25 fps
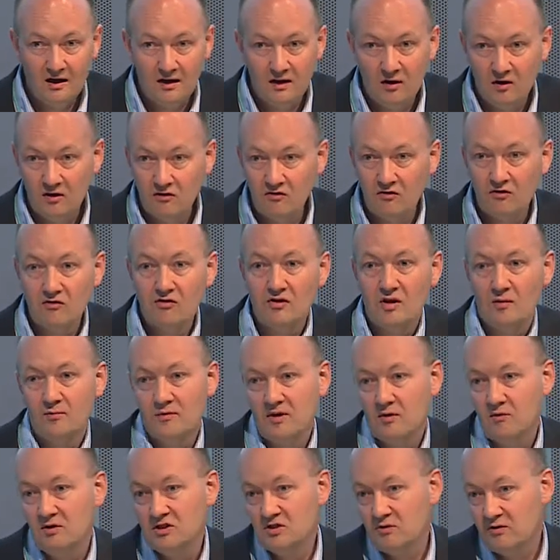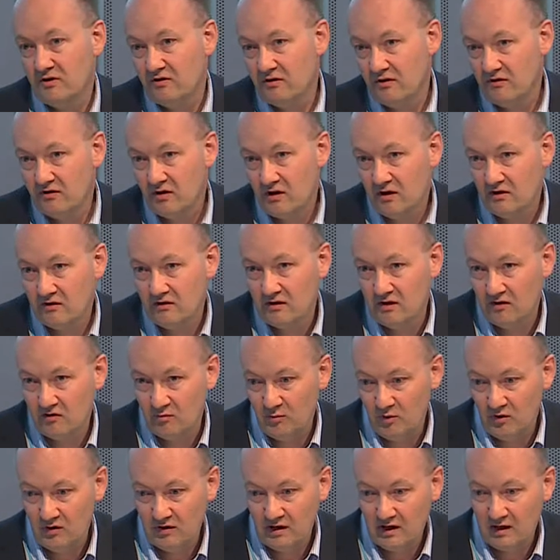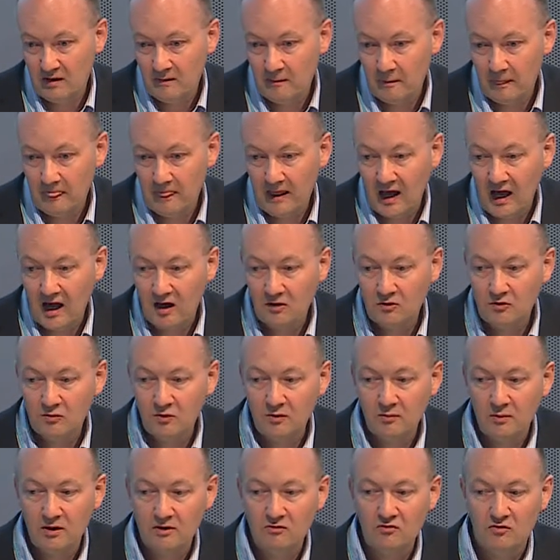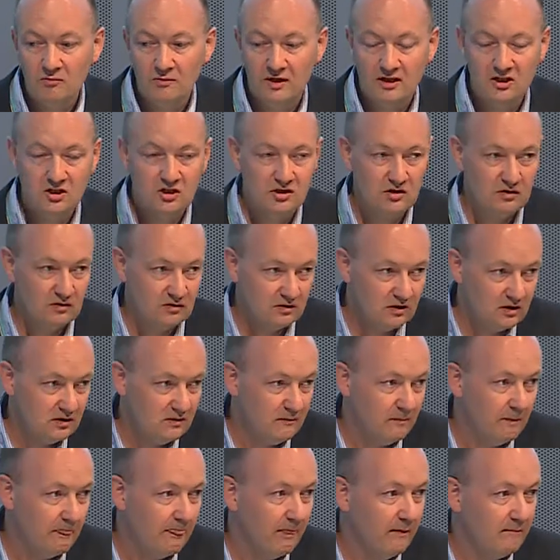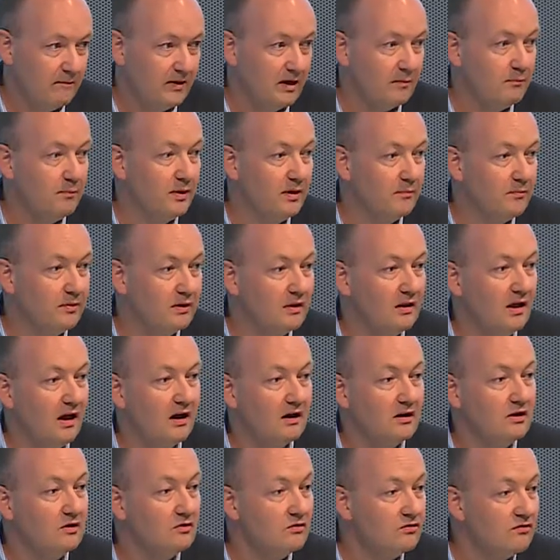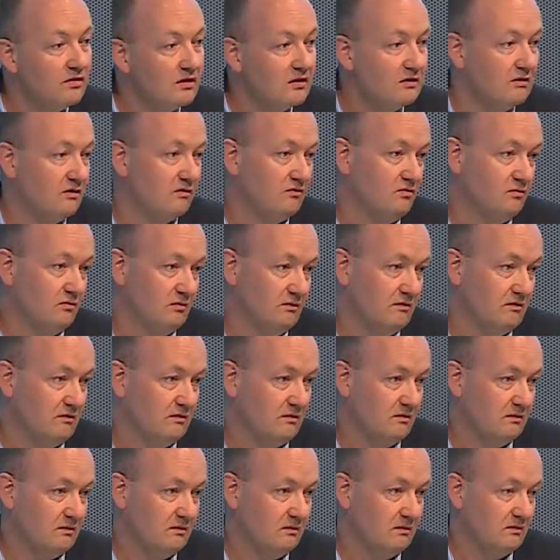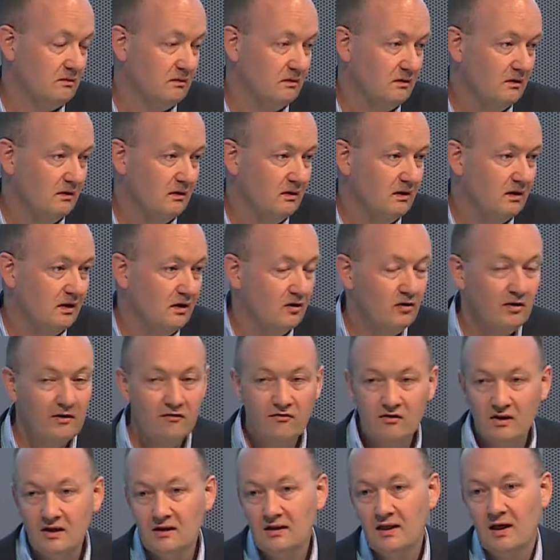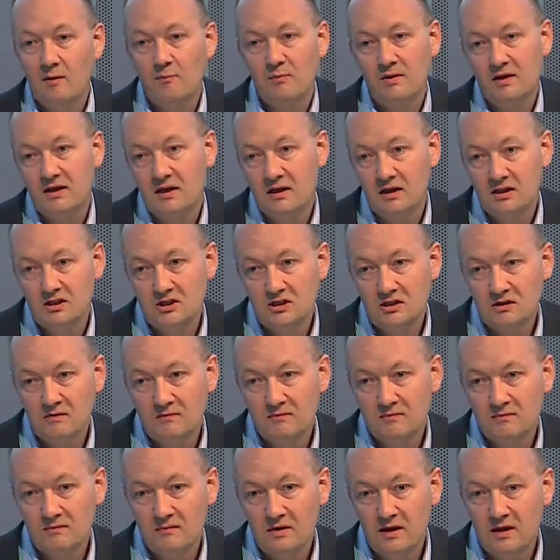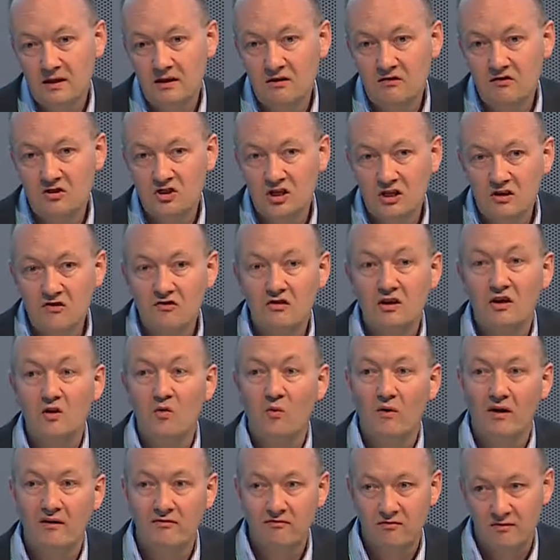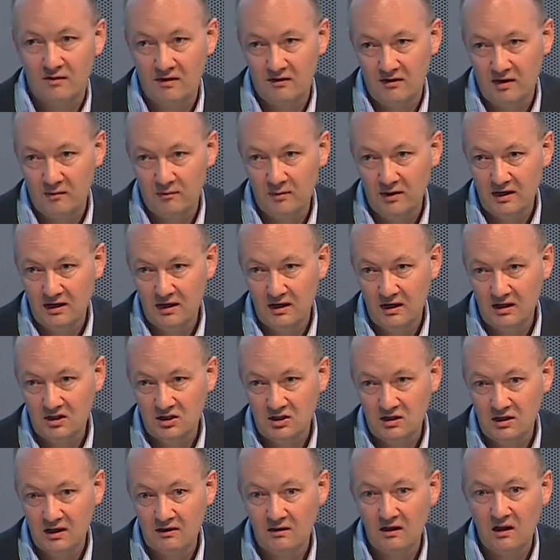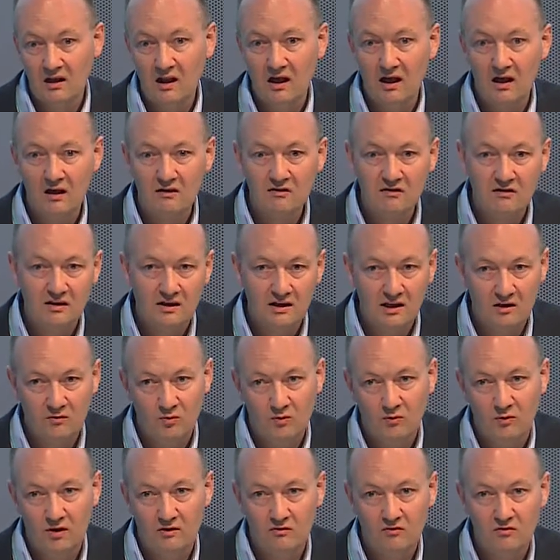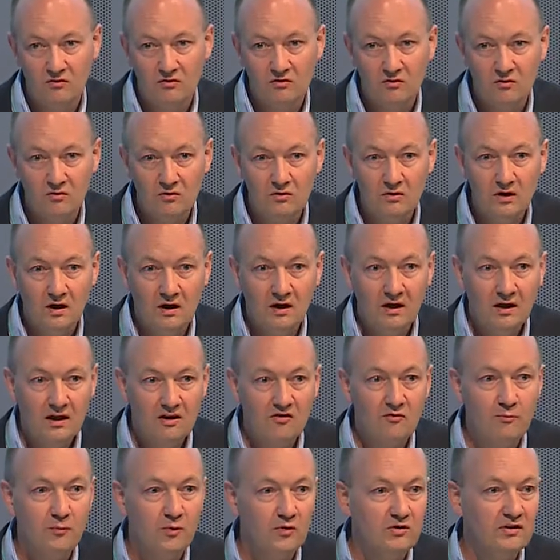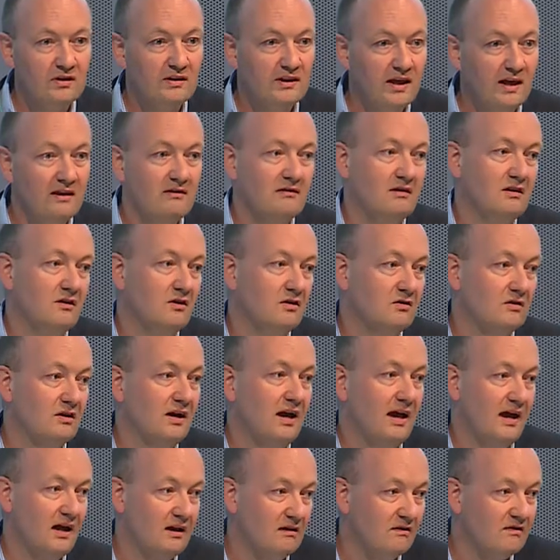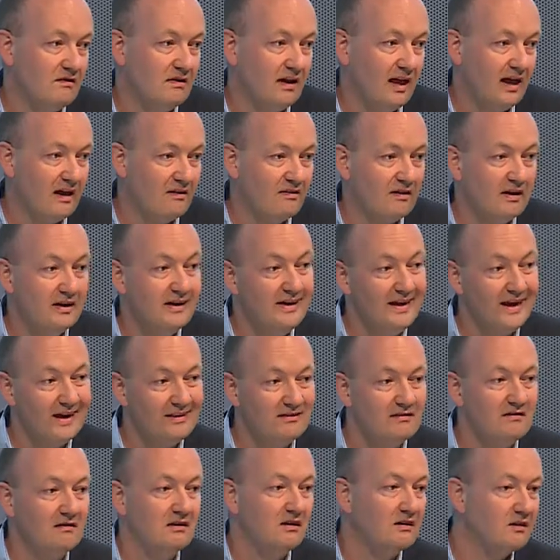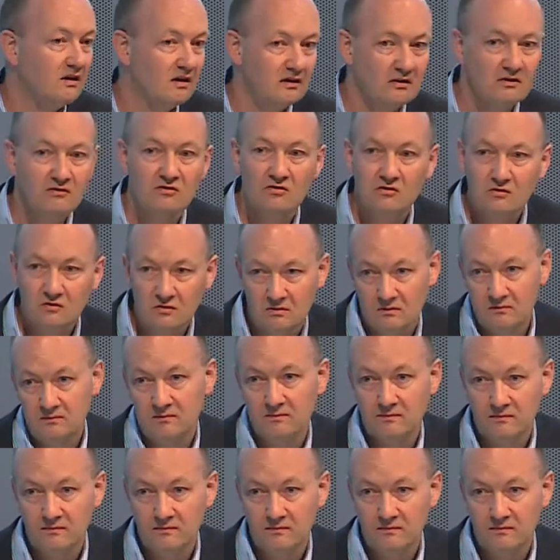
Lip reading: Also something which was discussed this morning. How do we want to make sure that people are using the tools? You have seen the application. It is just a reference application. And the last thing that we want to do is putting that in your hands as yet another tool